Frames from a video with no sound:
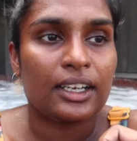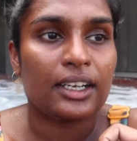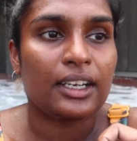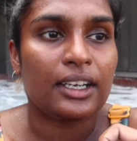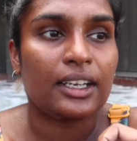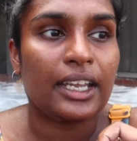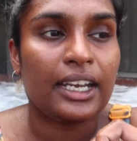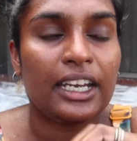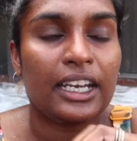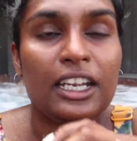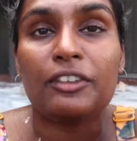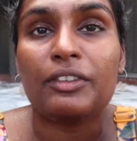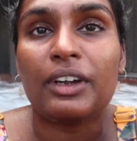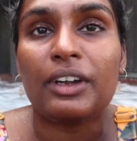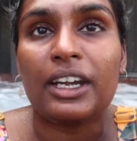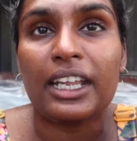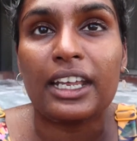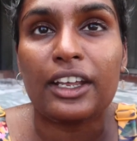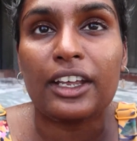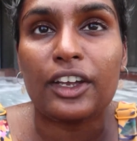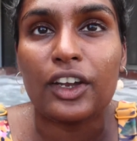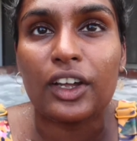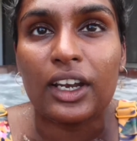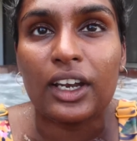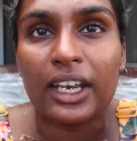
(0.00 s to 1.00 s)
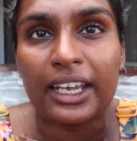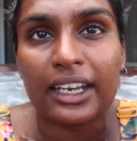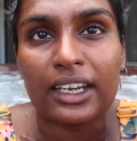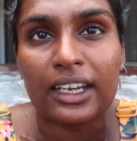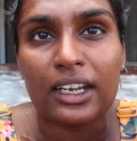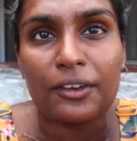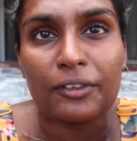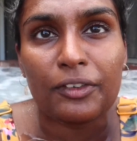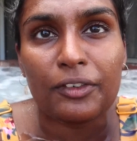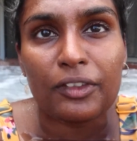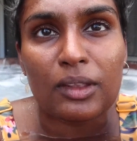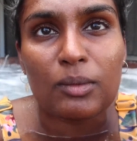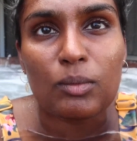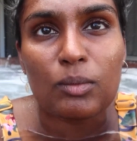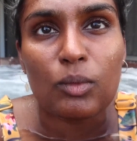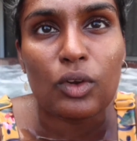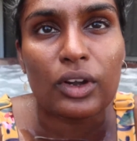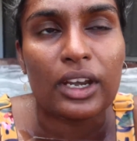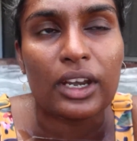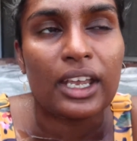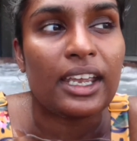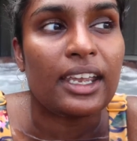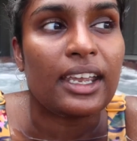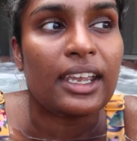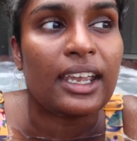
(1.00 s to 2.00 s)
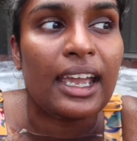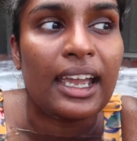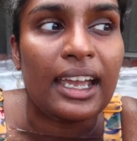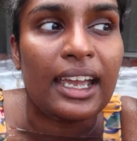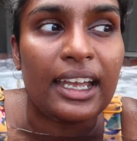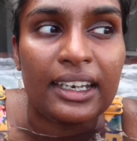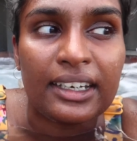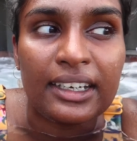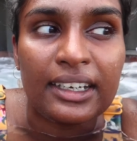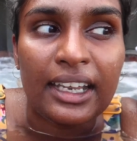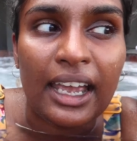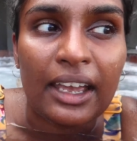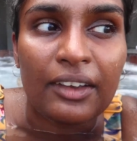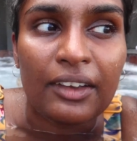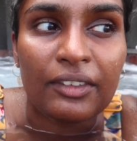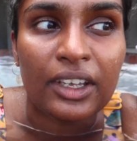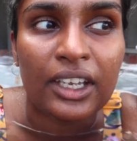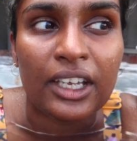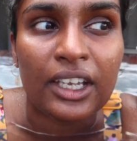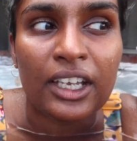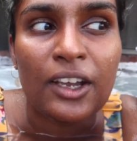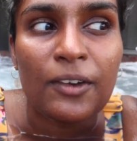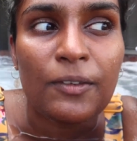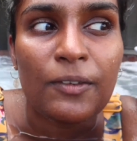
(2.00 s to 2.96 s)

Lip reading: getting ready early enough in the morning and having